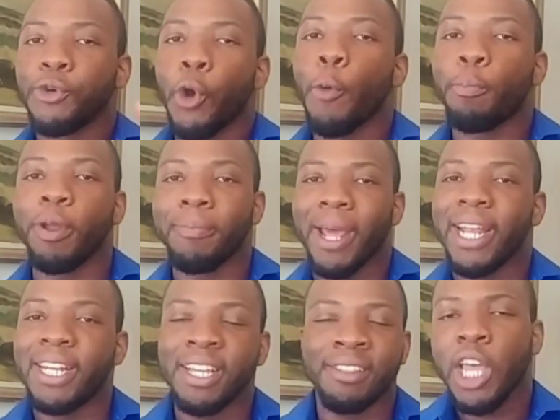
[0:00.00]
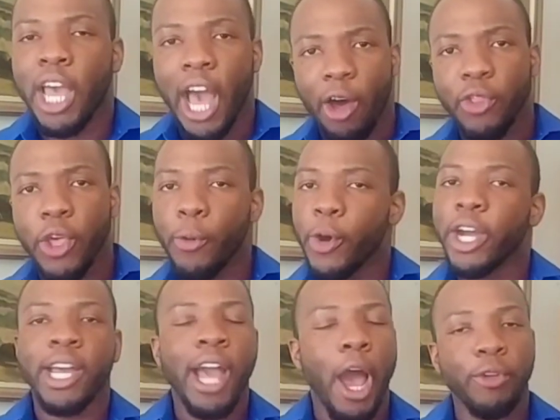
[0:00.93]
open mandates, how they
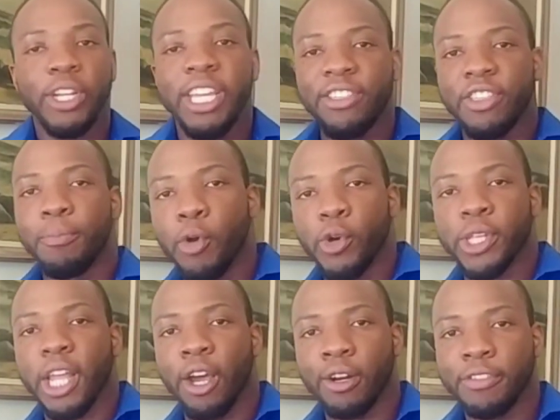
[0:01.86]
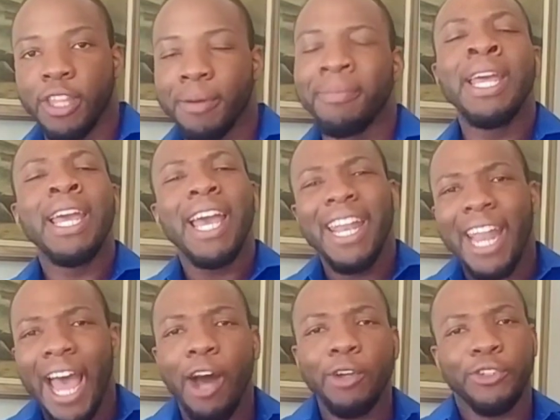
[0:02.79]
work, how to get the most out of them, and
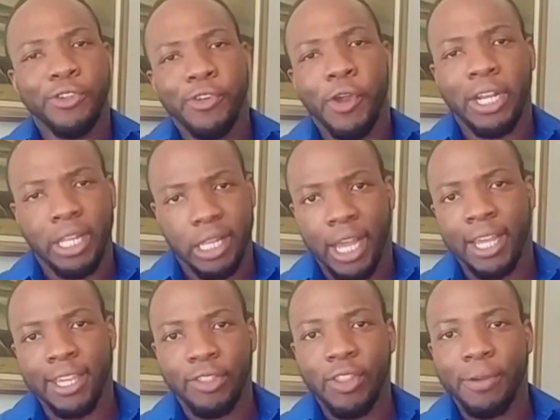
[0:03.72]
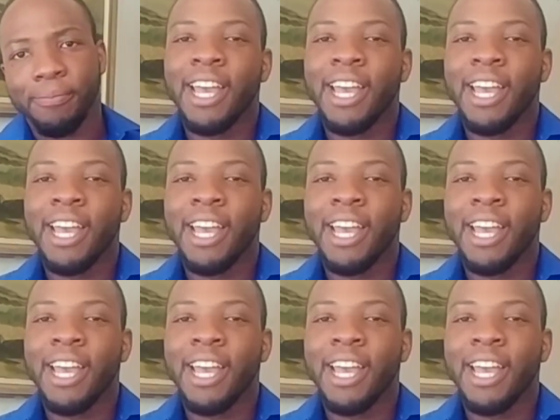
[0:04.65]
how to not suck at them.